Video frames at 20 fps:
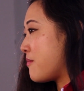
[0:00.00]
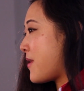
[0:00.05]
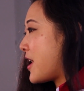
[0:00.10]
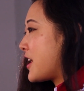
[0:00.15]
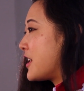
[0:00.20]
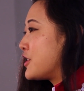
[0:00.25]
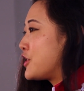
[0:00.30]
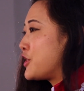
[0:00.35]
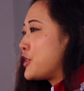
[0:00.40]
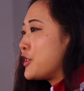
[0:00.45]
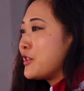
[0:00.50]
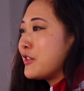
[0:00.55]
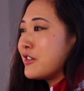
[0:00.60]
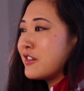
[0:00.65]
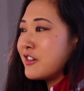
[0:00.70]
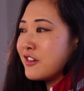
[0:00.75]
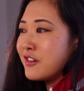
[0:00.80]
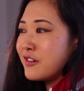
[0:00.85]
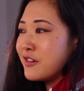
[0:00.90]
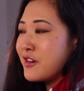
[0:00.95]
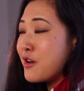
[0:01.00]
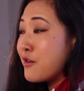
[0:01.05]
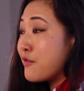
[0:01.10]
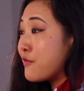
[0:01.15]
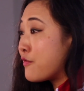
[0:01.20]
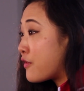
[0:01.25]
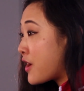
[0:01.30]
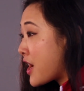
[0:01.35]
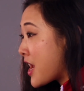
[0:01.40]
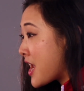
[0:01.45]
managed to learn a
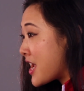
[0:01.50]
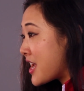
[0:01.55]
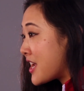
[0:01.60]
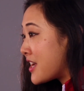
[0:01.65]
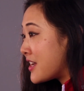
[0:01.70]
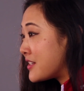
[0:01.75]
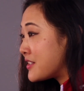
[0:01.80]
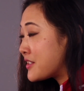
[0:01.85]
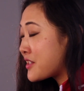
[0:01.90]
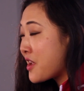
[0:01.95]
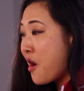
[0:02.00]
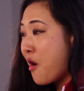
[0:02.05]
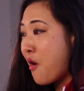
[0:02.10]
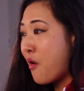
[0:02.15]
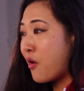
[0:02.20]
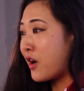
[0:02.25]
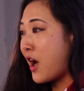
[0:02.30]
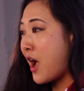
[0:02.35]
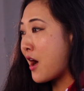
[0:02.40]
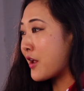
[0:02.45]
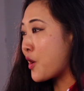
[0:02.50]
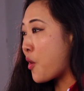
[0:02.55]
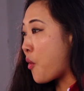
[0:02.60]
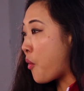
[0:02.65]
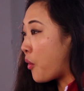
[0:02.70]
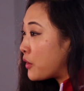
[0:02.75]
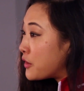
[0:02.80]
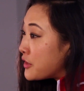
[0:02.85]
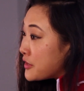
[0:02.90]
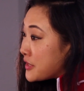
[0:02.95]
phrase or how to
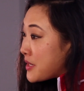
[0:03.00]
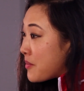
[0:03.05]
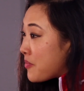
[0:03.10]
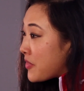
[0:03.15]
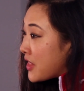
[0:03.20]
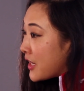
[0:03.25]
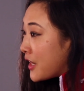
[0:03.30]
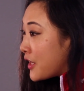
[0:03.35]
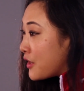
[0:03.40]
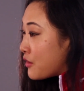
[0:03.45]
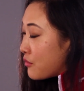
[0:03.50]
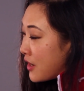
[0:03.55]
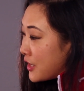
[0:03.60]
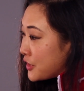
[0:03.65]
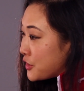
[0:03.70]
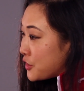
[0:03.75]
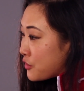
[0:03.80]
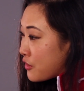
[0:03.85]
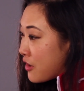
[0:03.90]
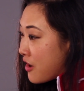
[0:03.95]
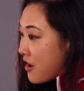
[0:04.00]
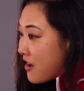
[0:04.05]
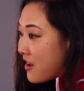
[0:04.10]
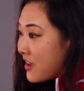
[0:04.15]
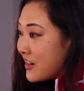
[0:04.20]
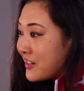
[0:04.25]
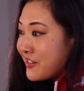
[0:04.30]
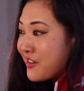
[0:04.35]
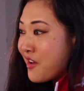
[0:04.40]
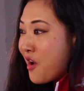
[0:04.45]
order something at a
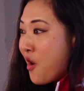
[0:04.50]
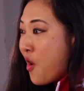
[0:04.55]
restaurant,